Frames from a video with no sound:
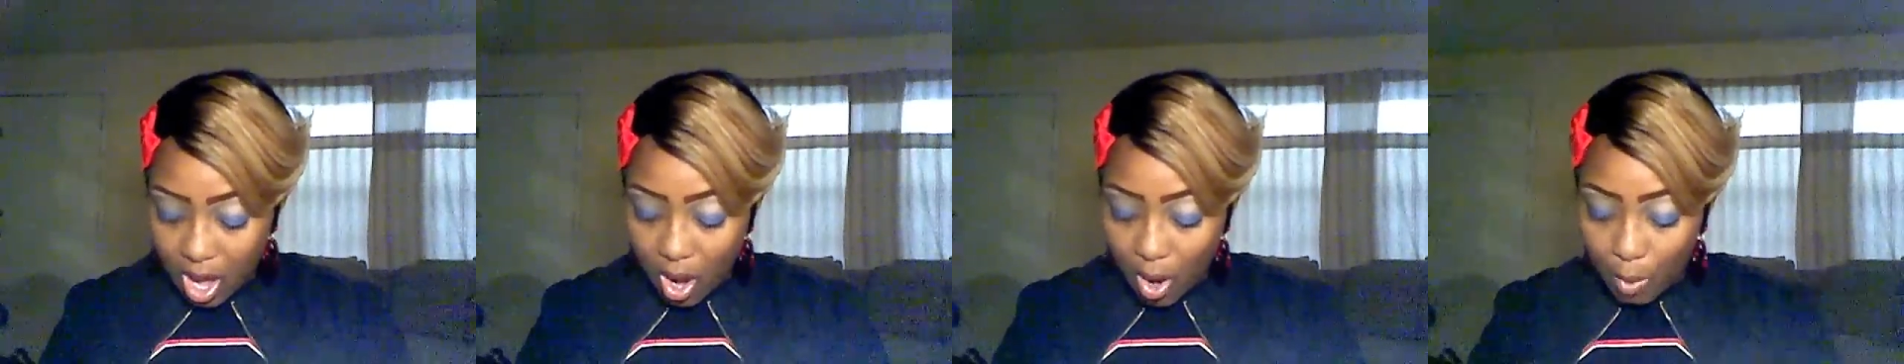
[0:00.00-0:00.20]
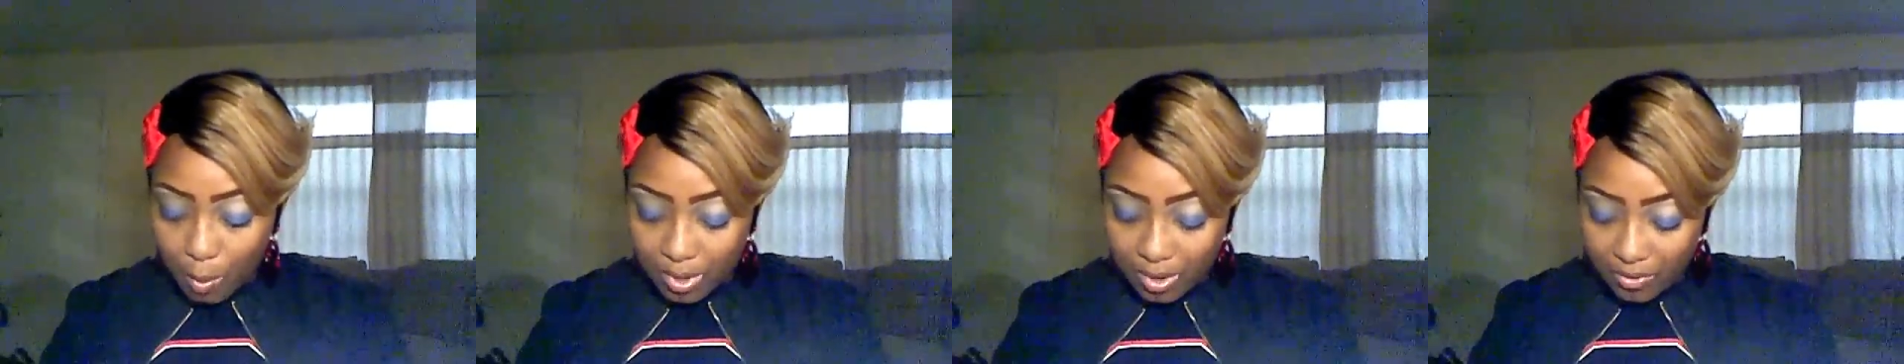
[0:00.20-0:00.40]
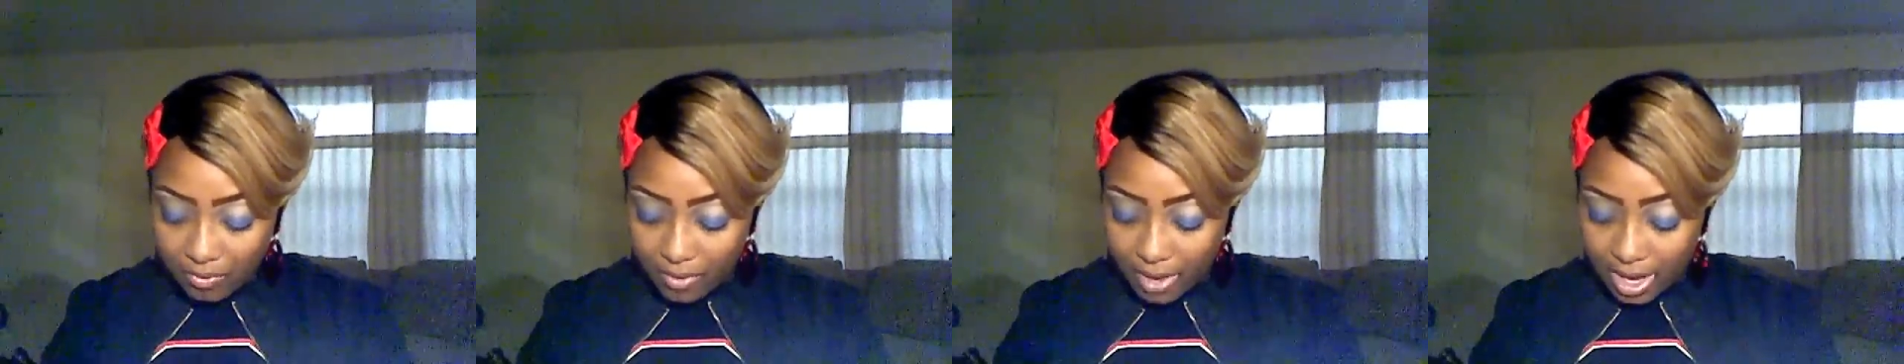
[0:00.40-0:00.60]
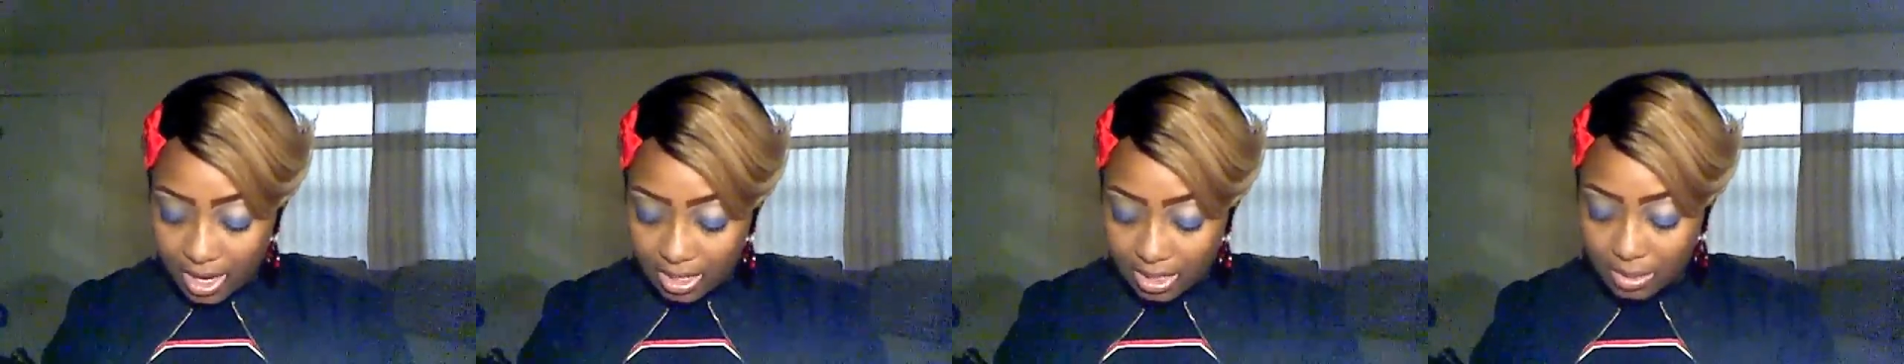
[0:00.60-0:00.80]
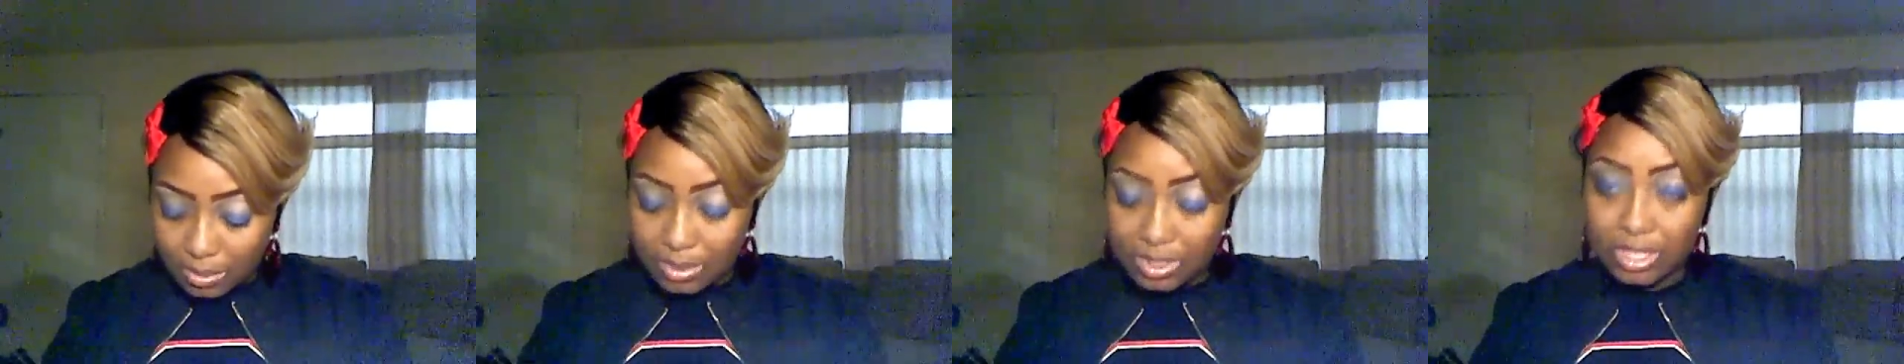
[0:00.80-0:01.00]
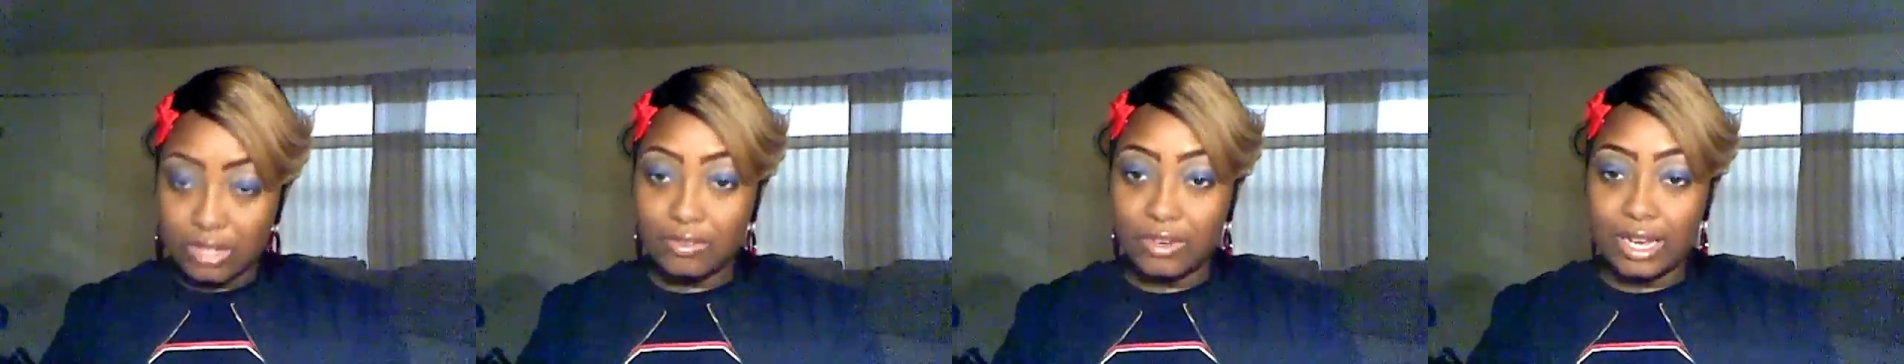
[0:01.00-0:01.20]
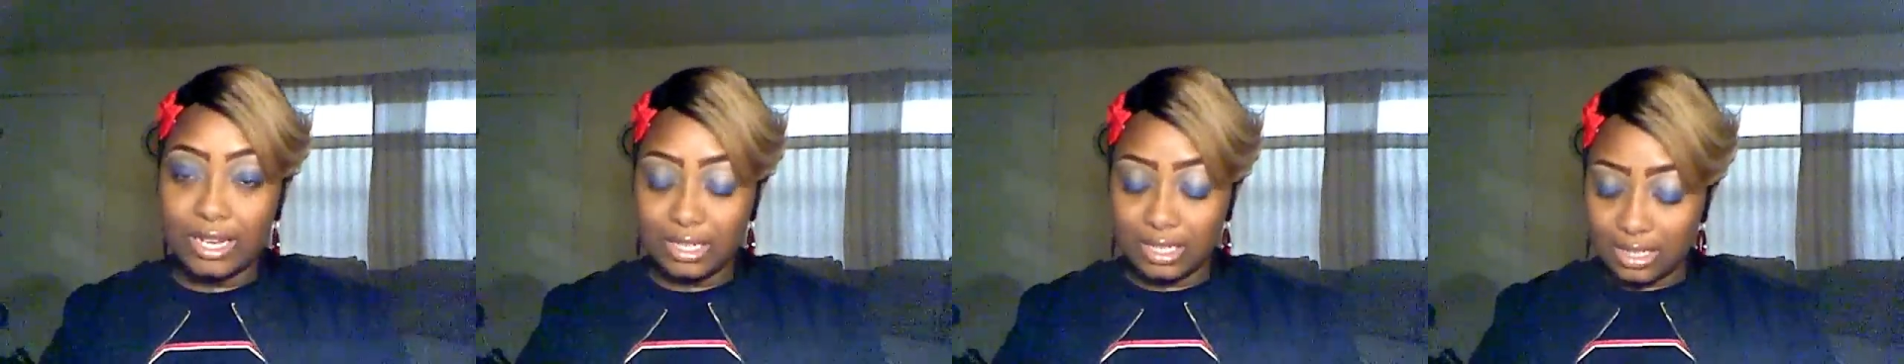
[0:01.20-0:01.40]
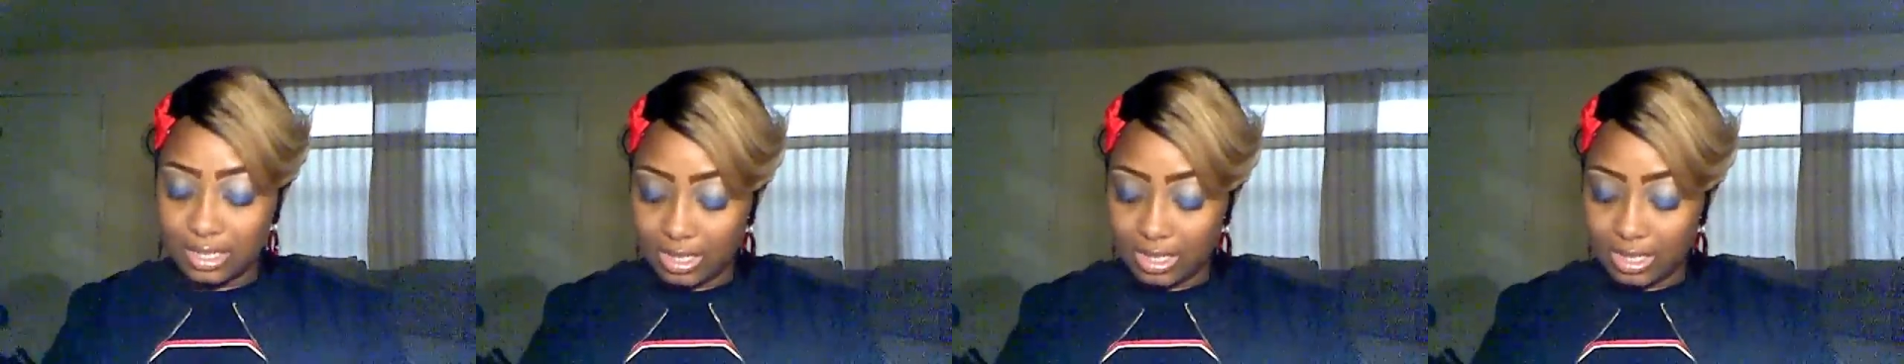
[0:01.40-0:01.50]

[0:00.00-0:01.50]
hoping to find some stuff like